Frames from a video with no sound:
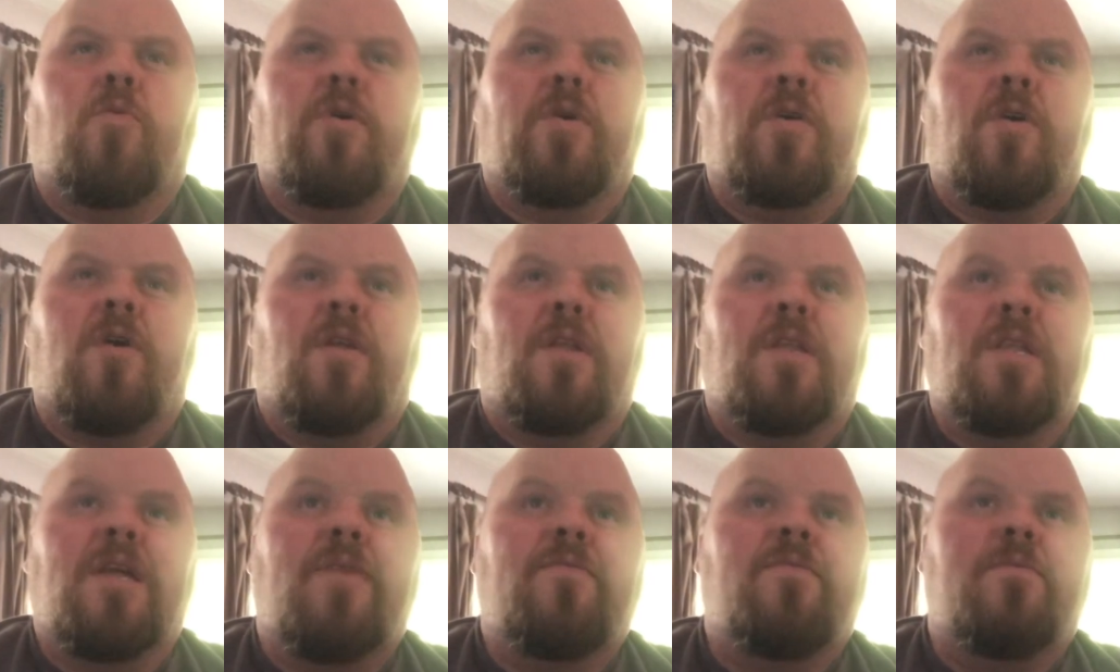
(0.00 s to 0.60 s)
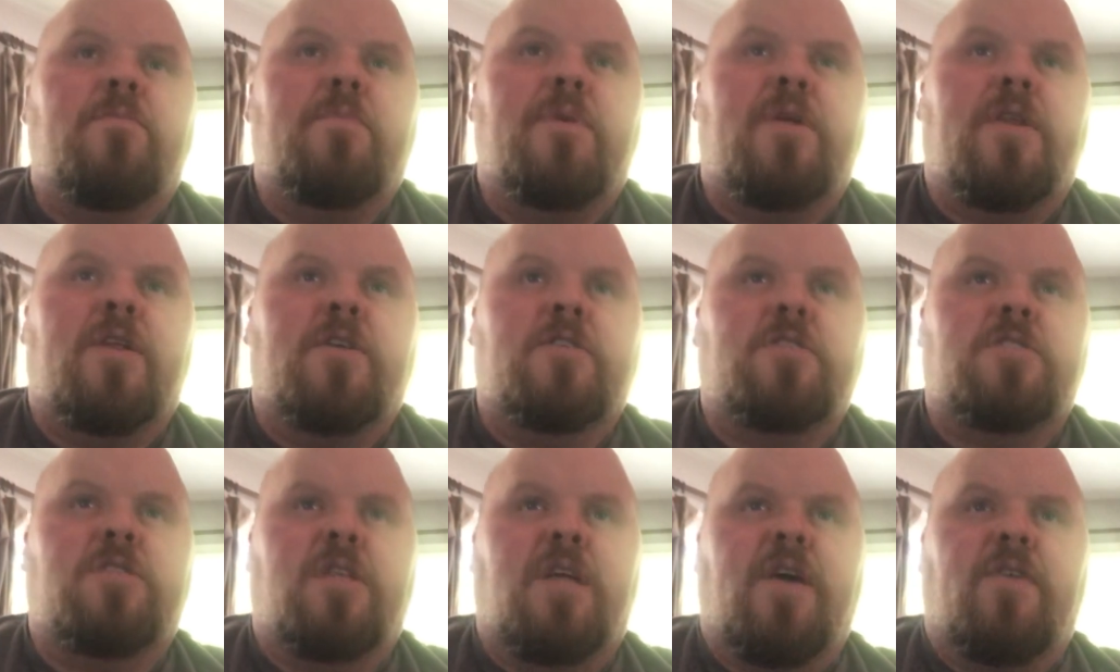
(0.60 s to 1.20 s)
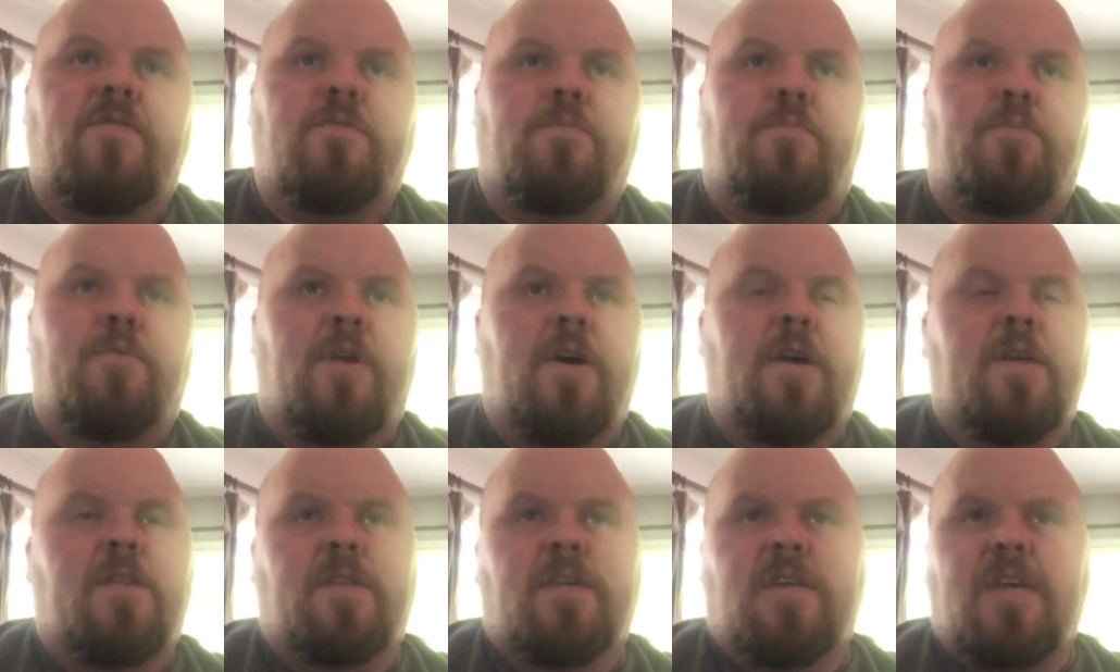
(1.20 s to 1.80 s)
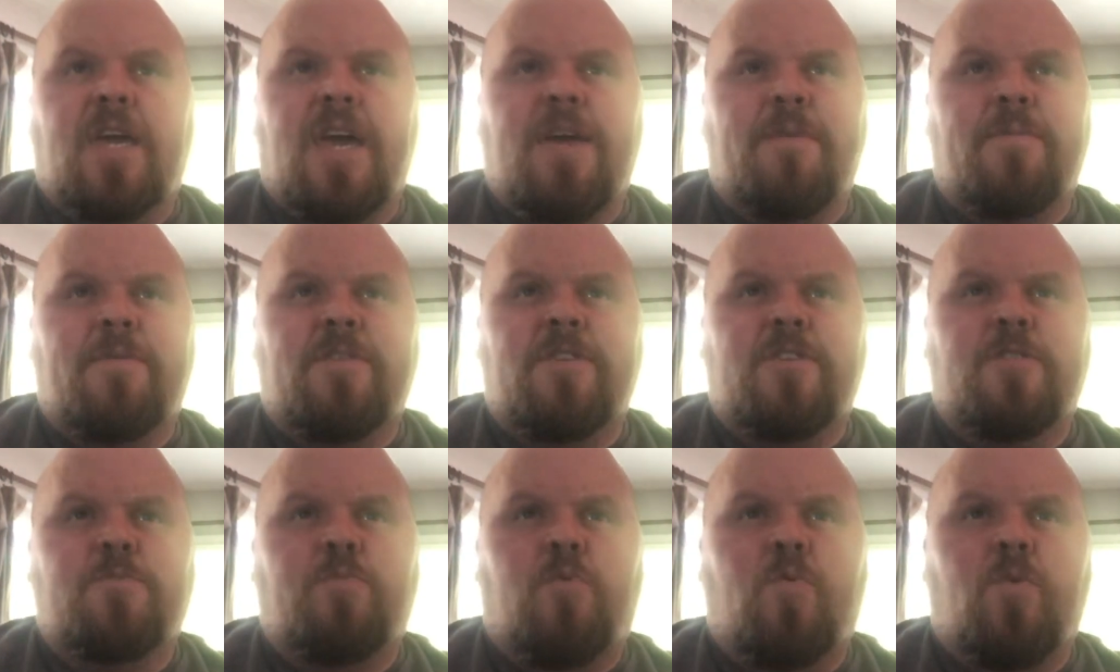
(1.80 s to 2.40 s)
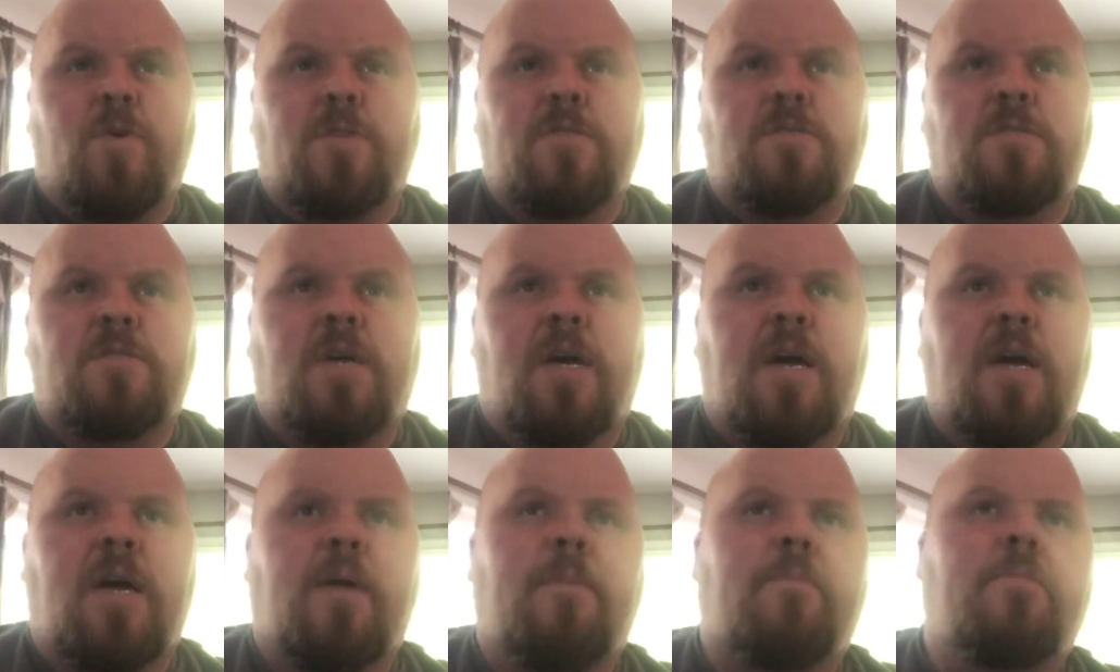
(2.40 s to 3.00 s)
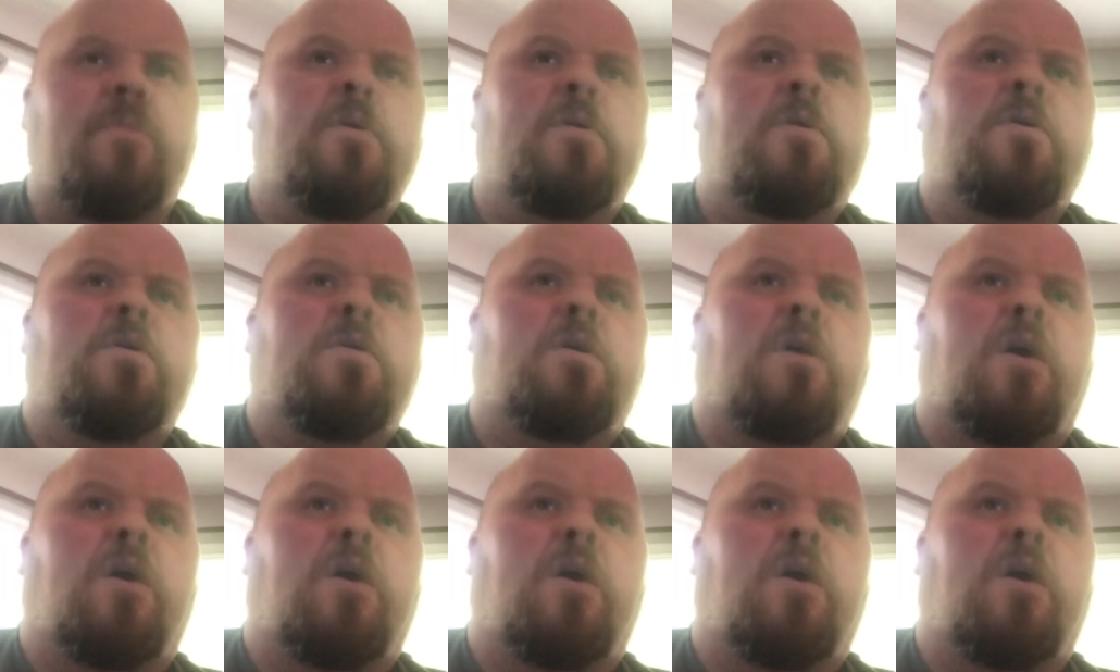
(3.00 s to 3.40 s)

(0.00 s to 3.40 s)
We are 11 minutes left to play in the game at this point in time.